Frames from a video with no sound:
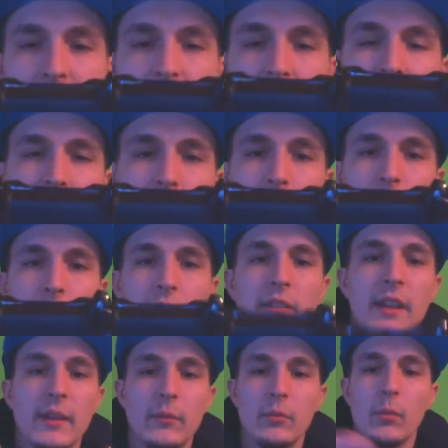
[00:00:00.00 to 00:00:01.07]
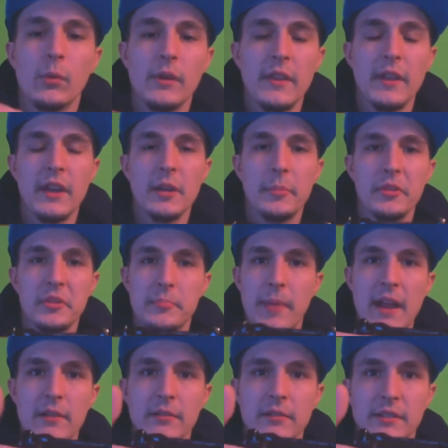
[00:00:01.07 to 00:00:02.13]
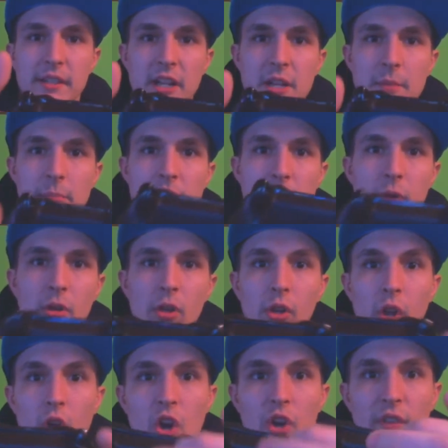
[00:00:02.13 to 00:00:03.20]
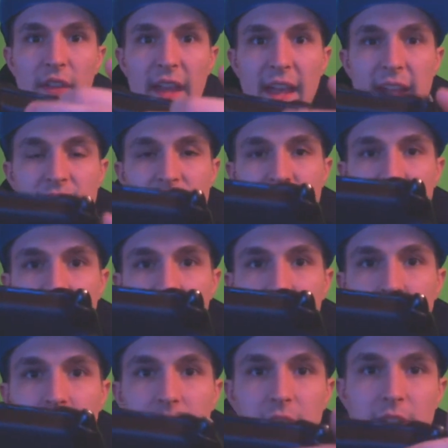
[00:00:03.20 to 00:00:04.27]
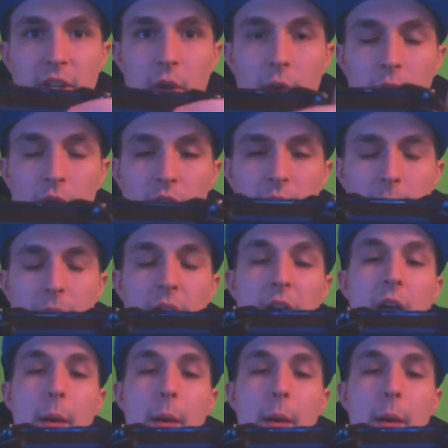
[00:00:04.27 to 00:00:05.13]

and you're almost like, well, where are they going to put the paddles? Are they going to put them along the edges of the, you know, grip?